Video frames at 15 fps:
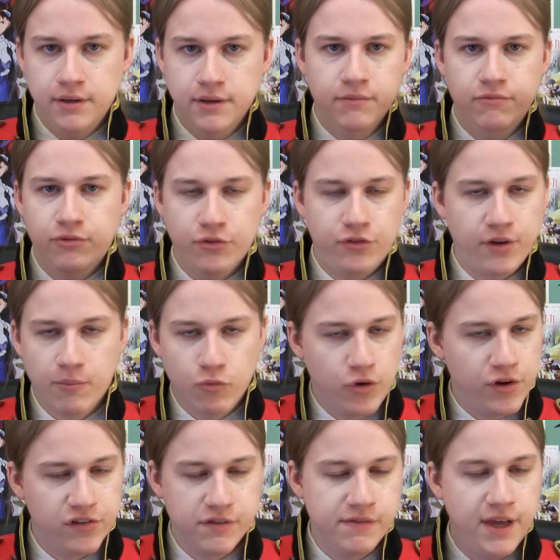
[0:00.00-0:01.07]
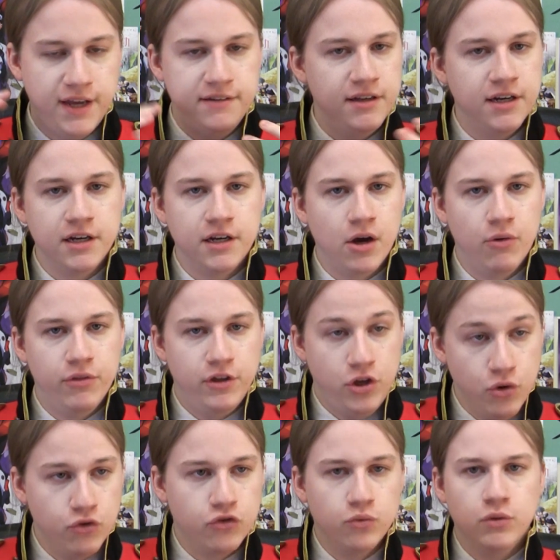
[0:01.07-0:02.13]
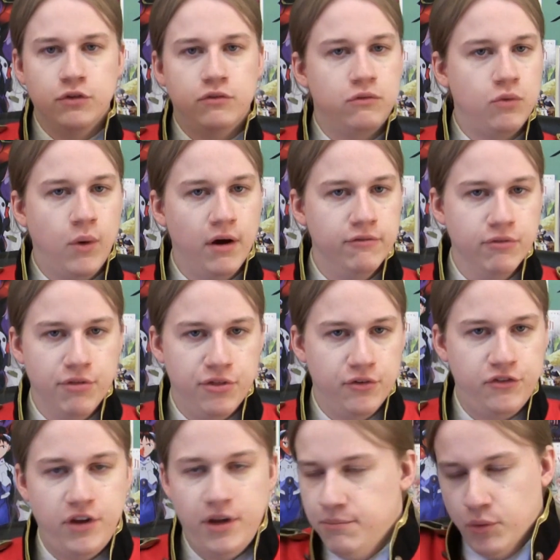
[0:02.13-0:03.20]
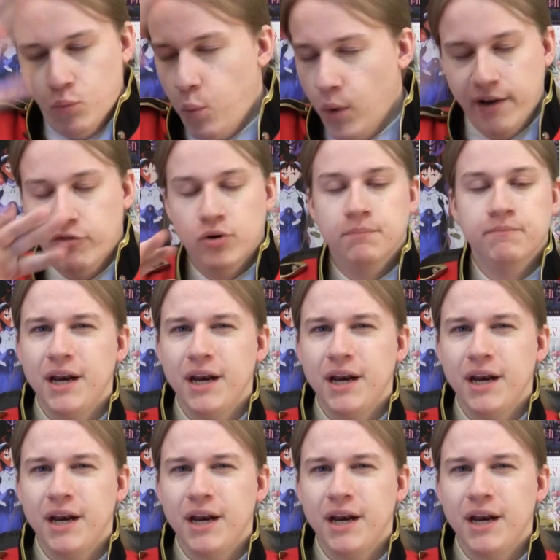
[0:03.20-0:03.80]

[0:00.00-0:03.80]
and for some reason they didn't go the usual 12 or 13, but whatever.